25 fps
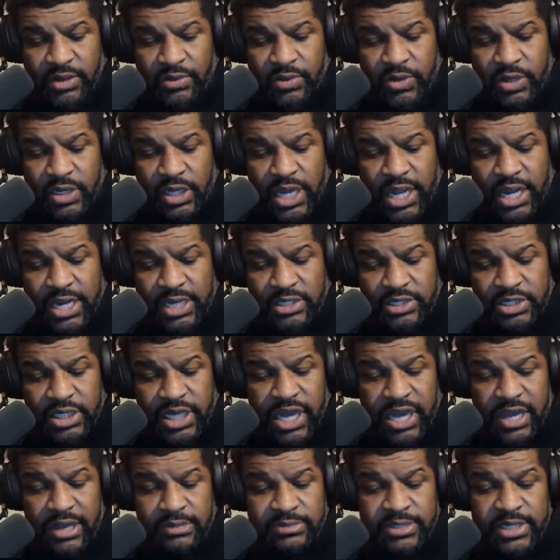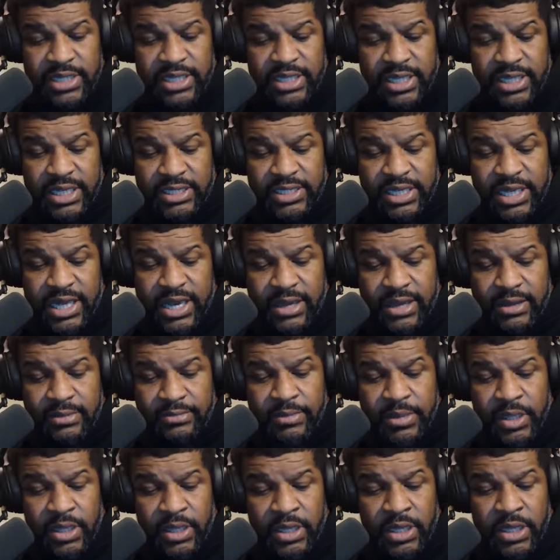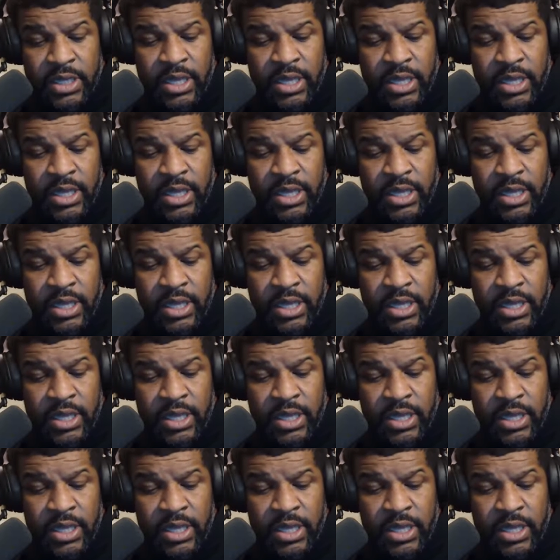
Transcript: there were a lot of jobs at that time